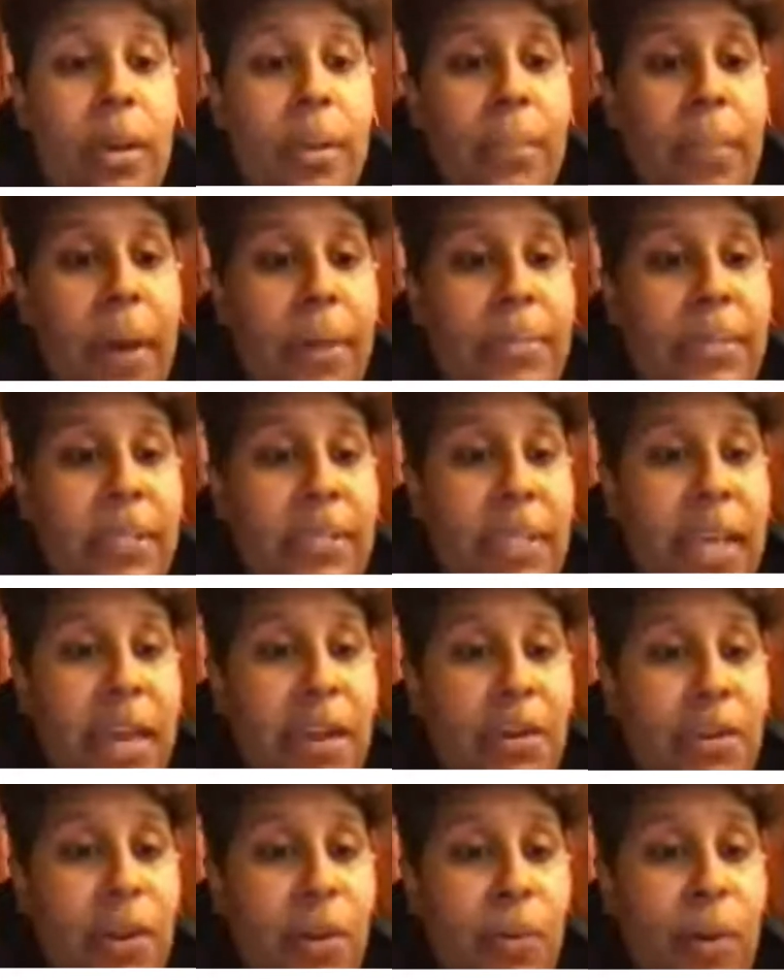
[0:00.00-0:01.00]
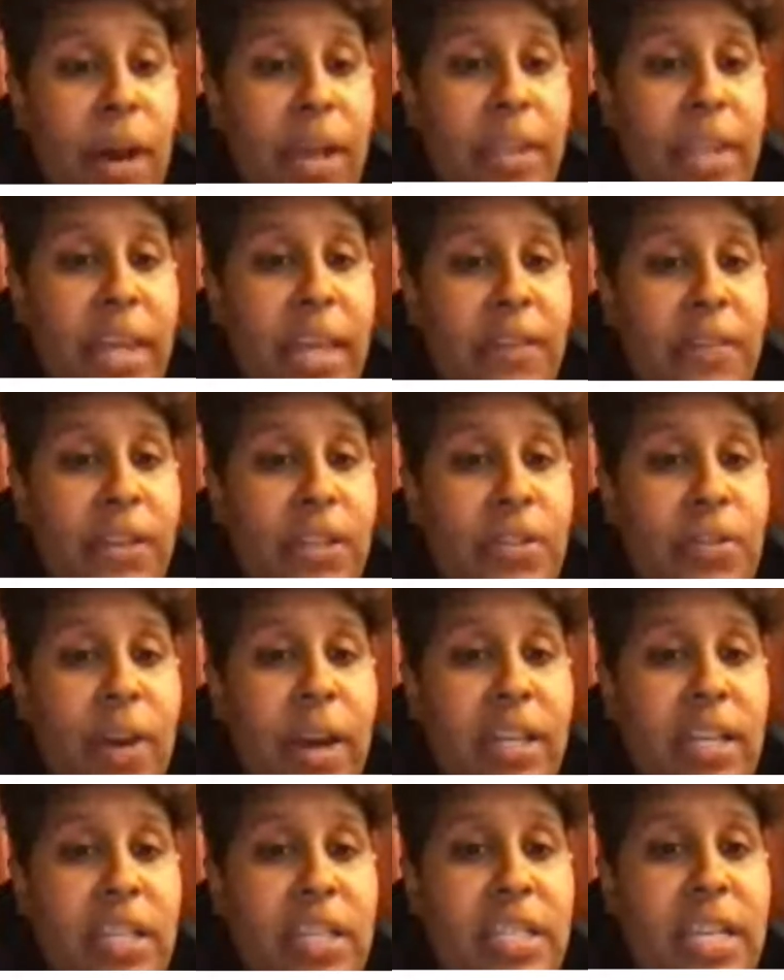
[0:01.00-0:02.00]
Bobby says, I don't know why they even
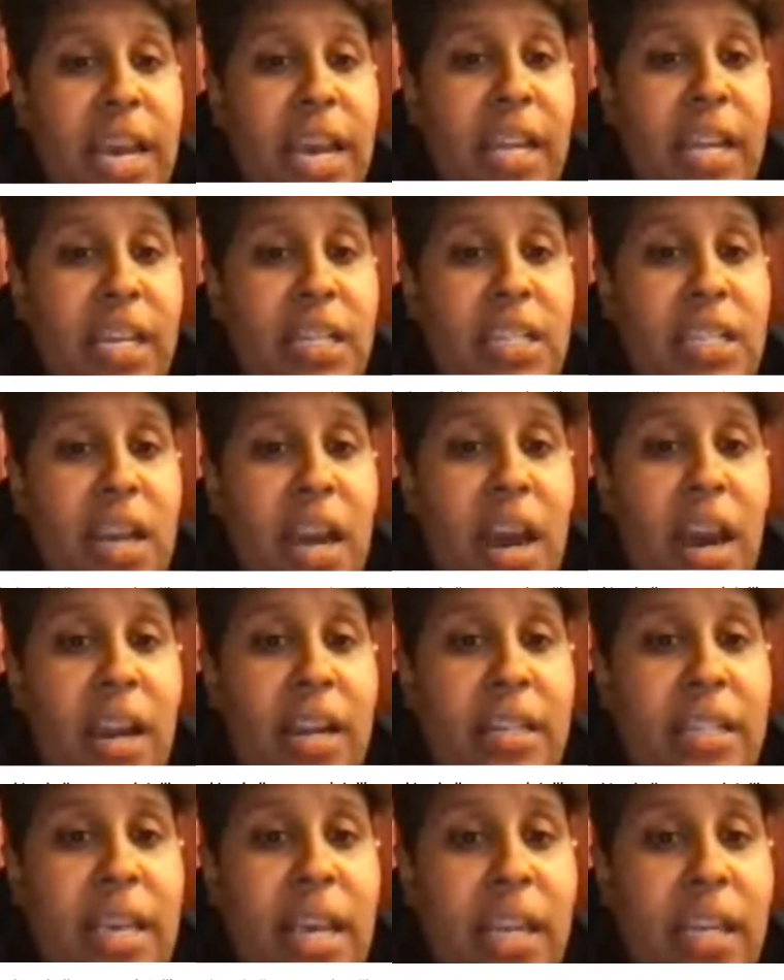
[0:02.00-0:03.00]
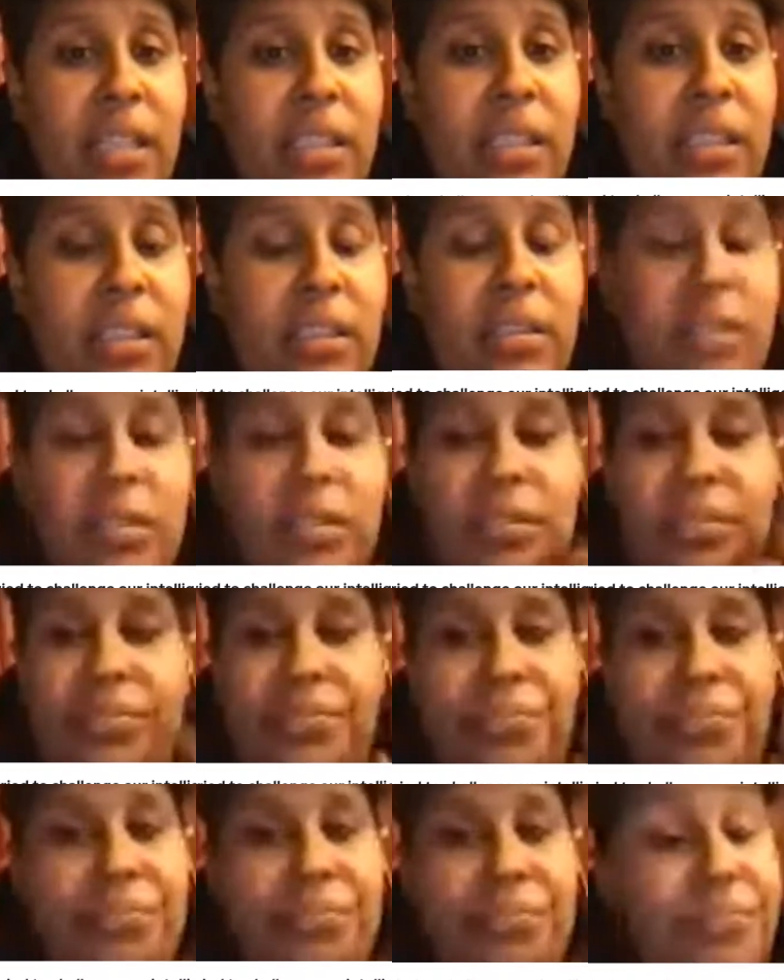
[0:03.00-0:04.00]
tried to challenge our intelligence.
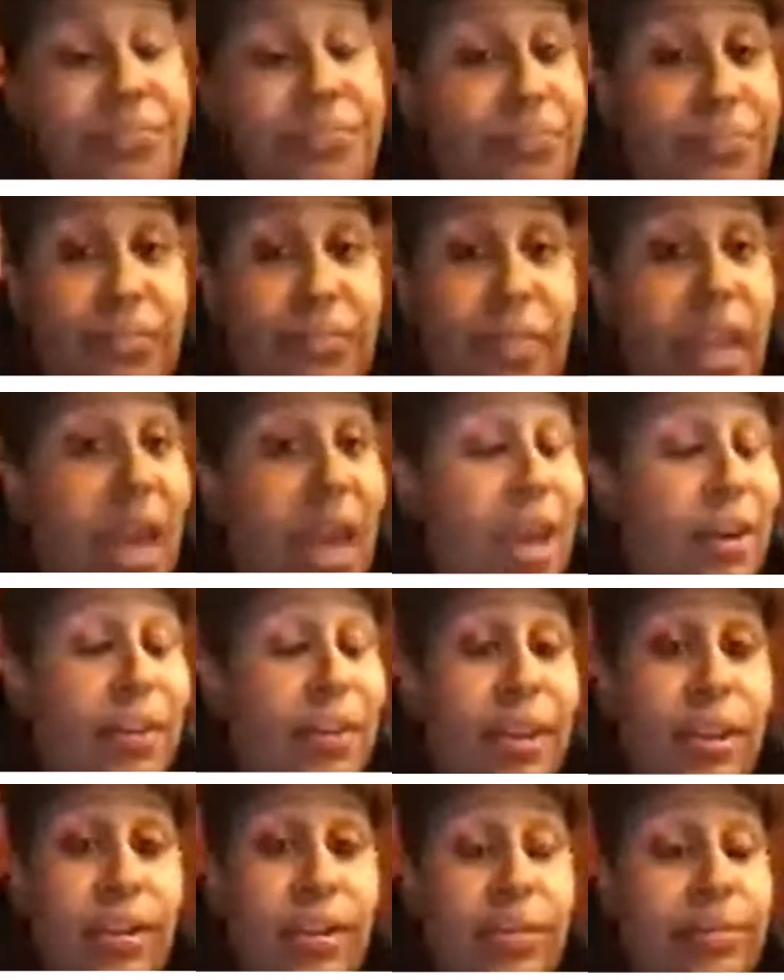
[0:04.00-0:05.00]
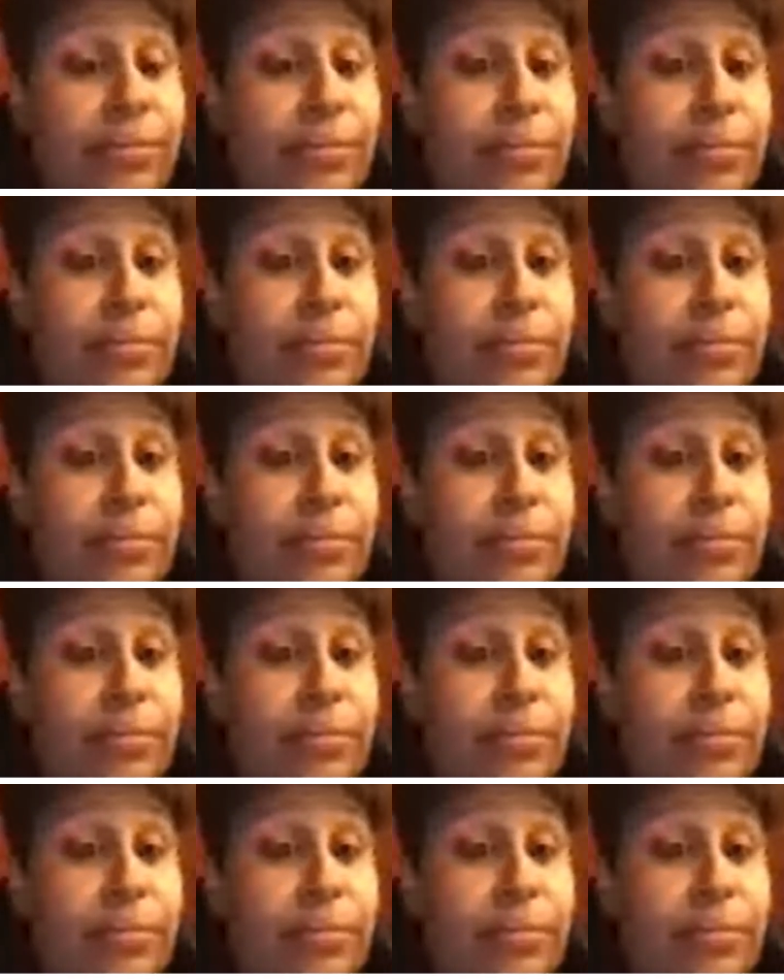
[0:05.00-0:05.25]
I don't either.